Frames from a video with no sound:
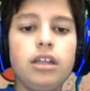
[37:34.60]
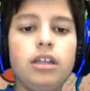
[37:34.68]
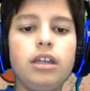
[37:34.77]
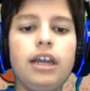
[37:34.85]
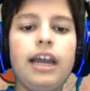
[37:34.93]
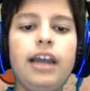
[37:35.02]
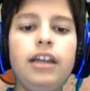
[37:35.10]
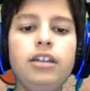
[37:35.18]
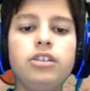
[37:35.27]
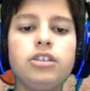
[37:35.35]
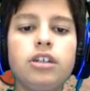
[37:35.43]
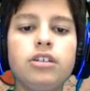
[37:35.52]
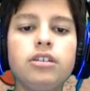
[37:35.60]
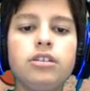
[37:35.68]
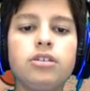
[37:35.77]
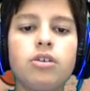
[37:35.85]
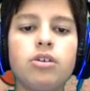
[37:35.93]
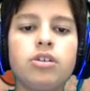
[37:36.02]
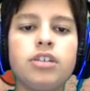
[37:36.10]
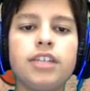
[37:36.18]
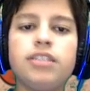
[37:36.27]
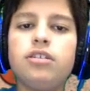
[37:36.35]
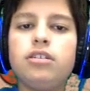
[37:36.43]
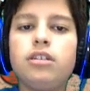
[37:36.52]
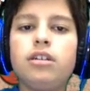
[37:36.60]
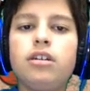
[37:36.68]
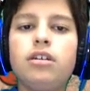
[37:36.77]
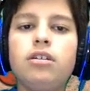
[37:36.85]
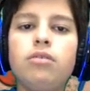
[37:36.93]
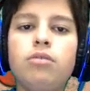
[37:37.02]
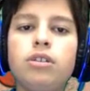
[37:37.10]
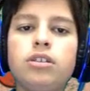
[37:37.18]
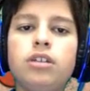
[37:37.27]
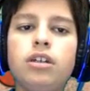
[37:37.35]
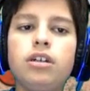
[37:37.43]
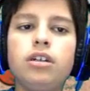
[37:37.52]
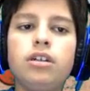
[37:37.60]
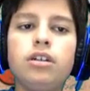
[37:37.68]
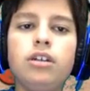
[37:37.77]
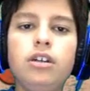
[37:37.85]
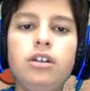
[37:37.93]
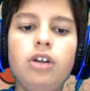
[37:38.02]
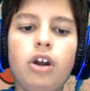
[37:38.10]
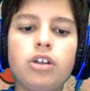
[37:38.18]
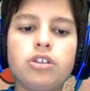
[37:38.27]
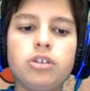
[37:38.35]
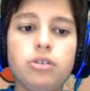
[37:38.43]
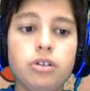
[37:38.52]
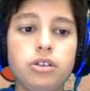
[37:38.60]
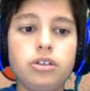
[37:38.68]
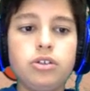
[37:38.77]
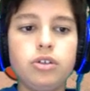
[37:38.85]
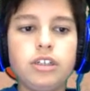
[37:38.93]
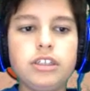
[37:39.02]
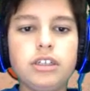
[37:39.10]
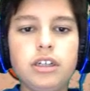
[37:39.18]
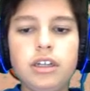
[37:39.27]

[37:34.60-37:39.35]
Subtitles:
And the Sun-Scorched Desert was the not so good choice.